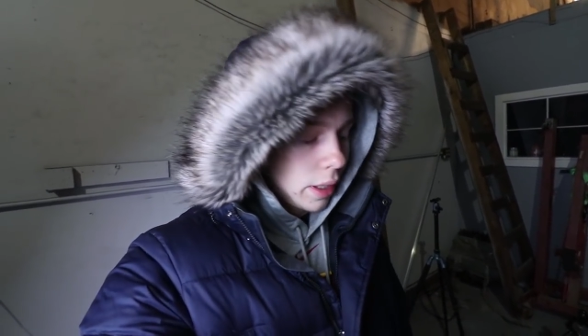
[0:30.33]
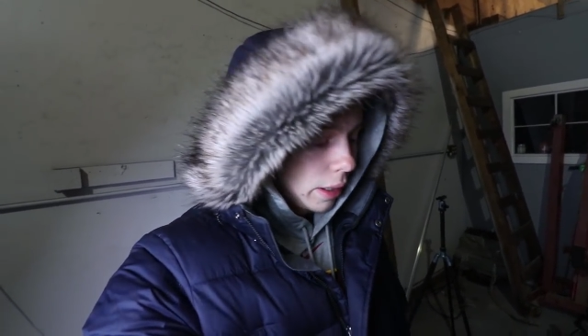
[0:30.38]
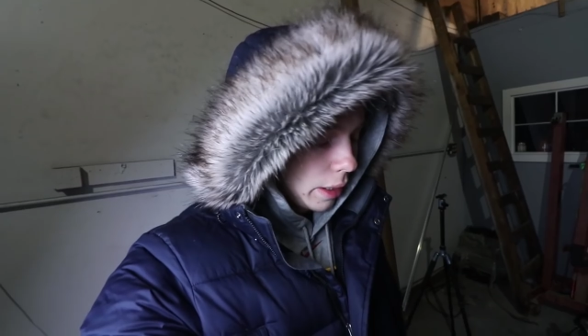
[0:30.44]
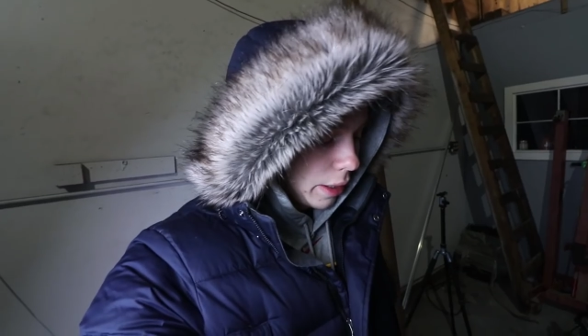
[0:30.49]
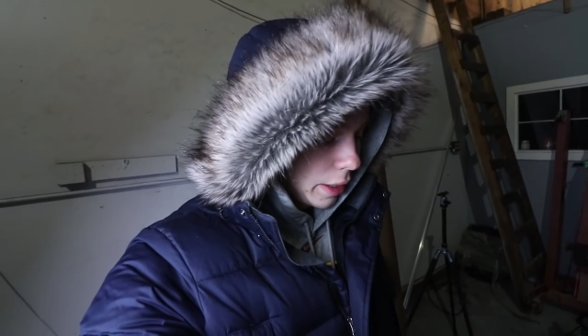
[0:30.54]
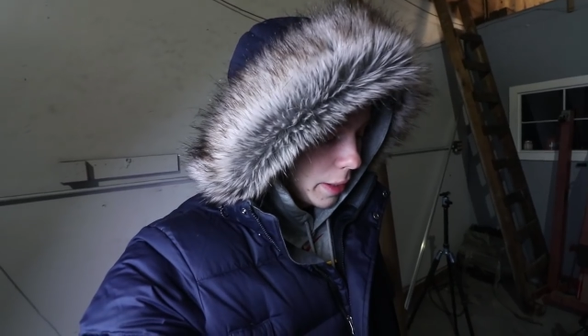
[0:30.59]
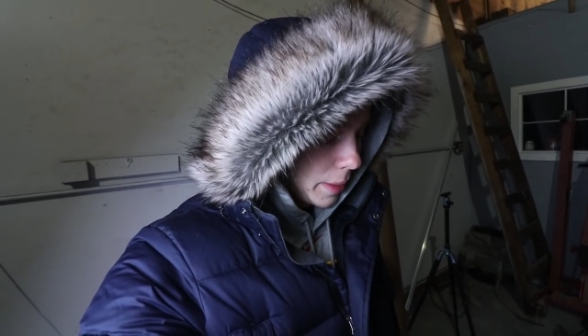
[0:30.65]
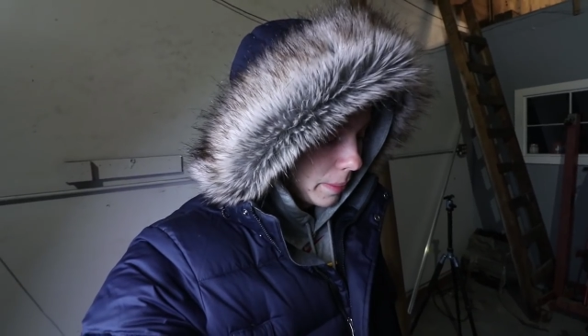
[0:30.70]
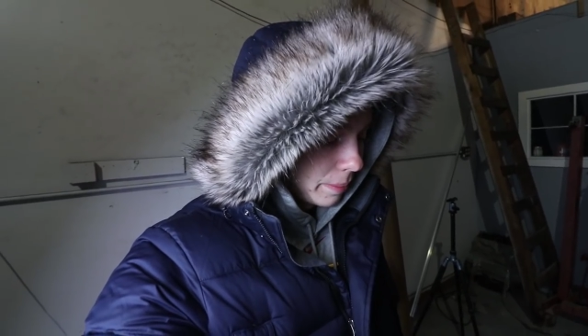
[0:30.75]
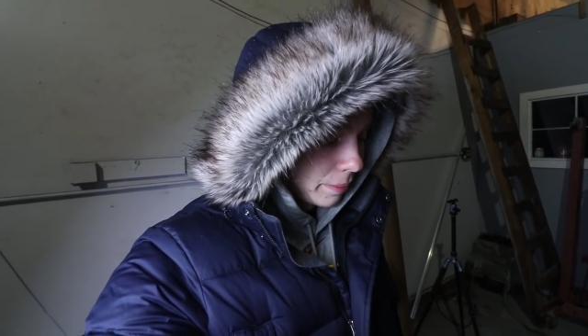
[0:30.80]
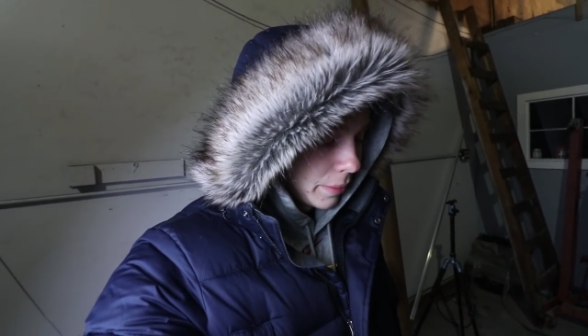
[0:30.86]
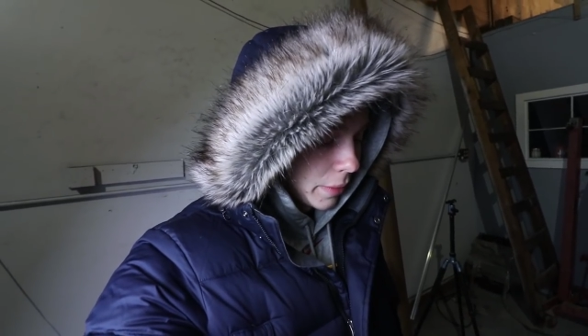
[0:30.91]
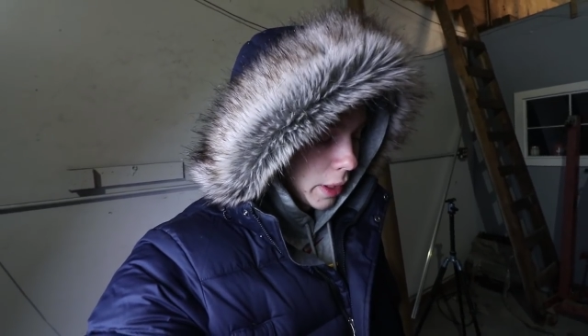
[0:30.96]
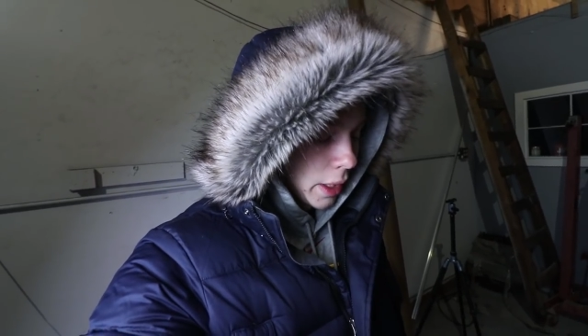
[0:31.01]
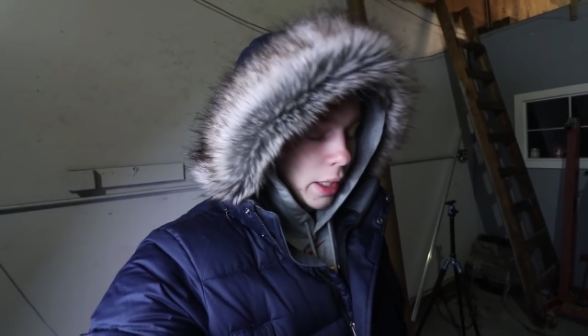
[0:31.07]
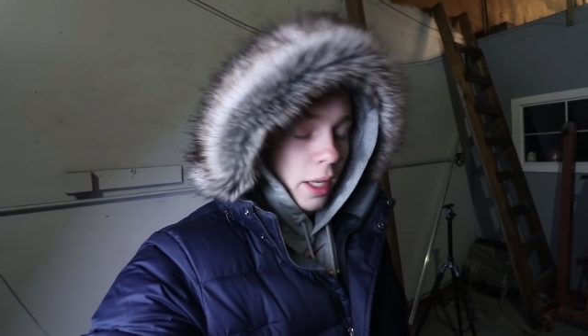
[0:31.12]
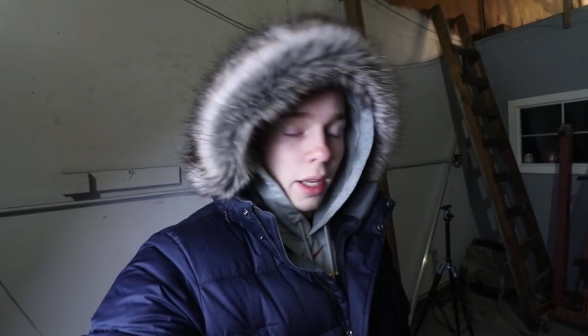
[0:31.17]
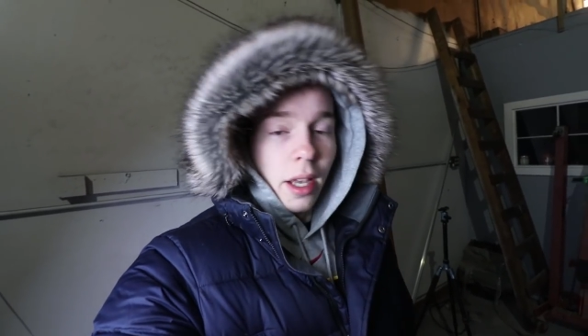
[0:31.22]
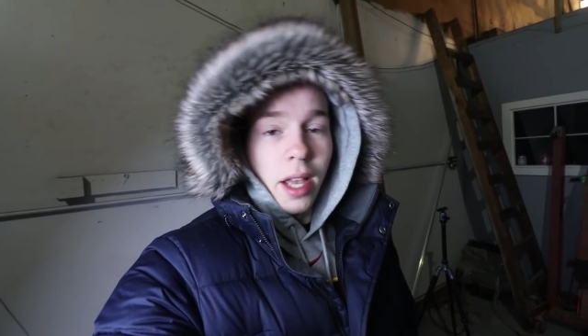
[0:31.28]

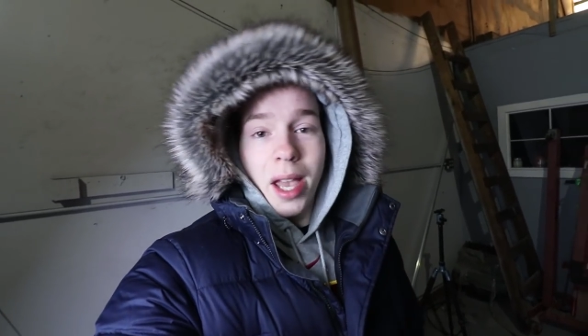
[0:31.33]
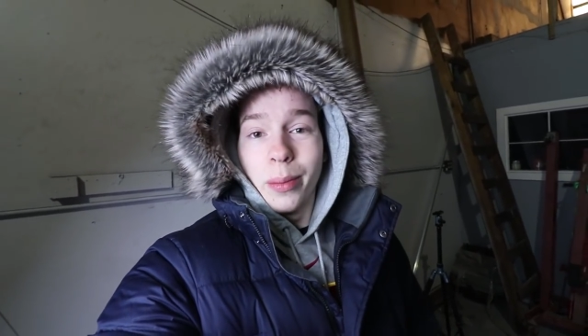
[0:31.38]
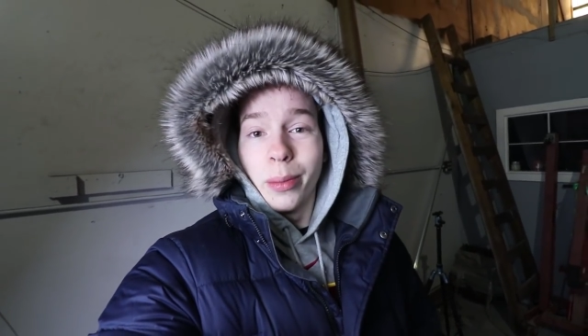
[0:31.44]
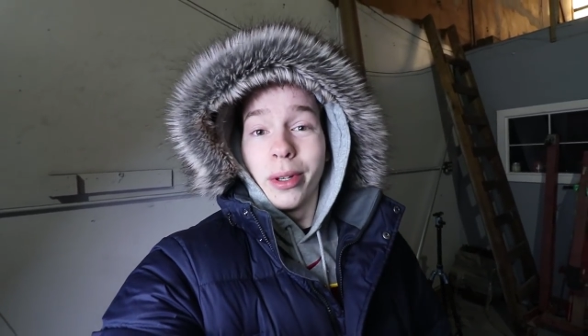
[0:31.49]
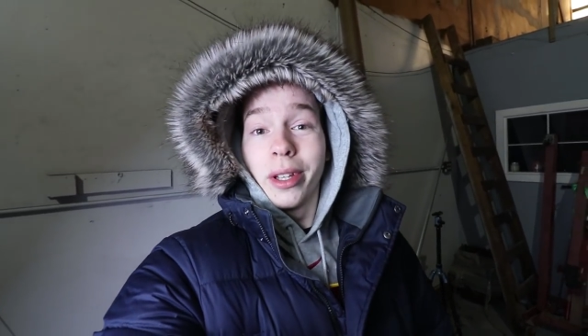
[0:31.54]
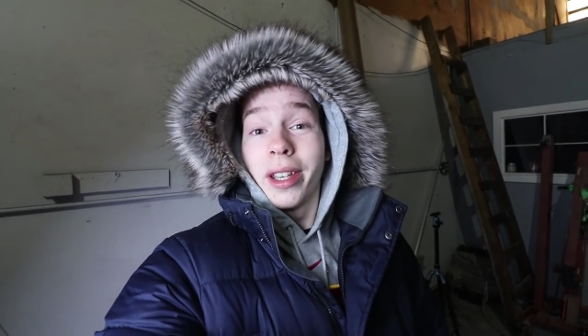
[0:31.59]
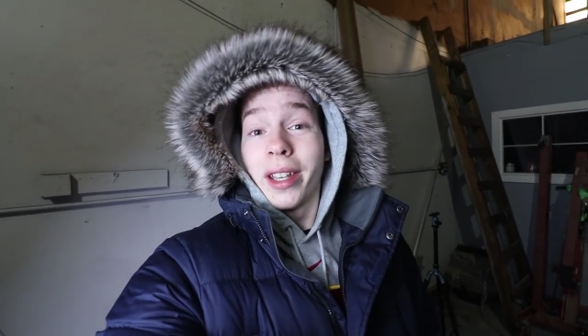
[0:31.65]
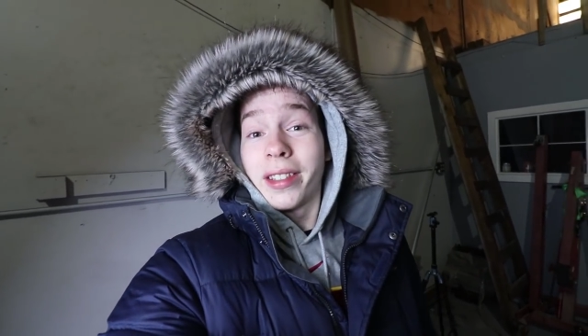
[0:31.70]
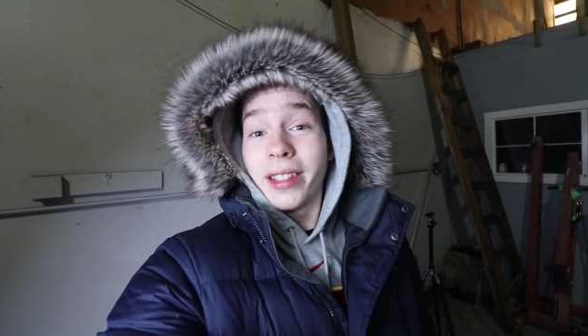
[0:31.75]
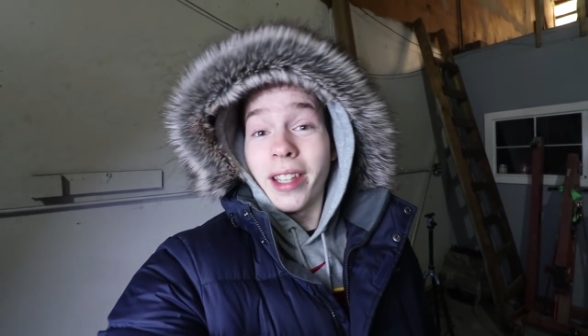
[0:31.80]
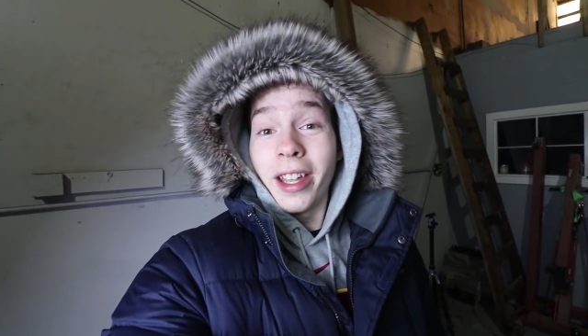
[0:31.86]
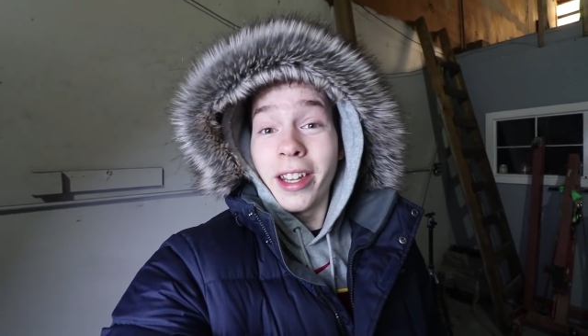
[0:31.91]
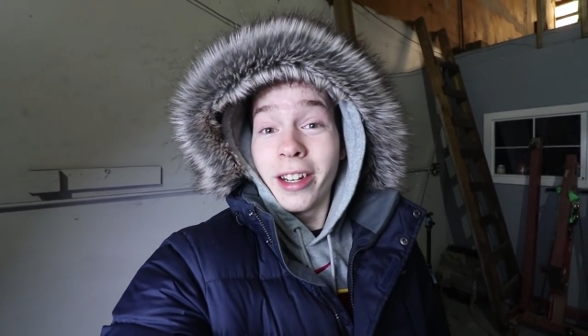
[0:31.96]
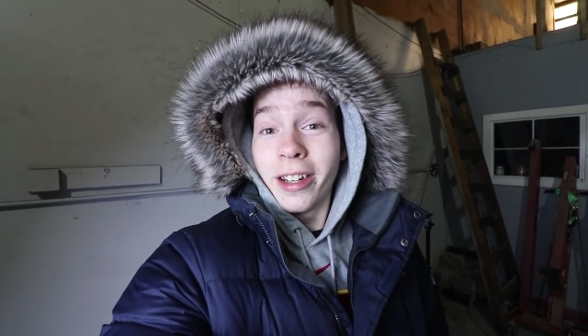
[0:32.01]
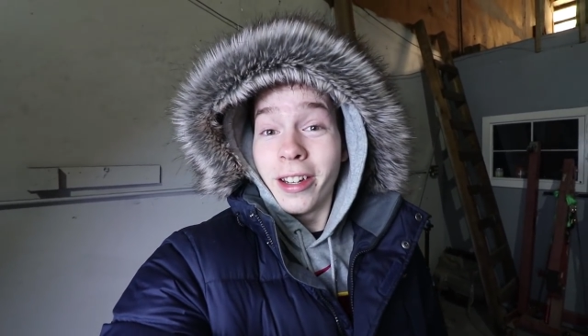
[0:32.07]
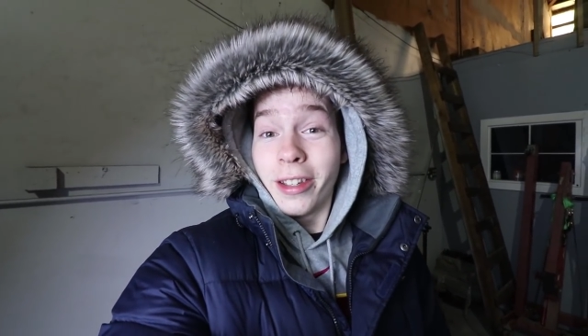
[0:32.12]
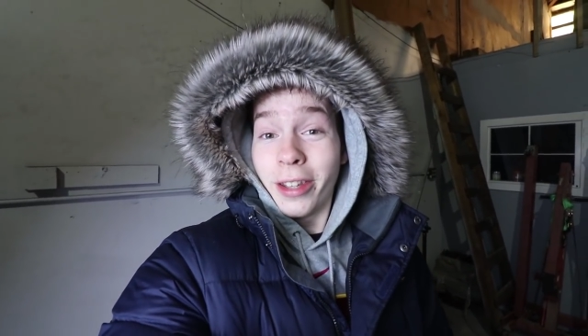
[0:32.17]
I'm really excited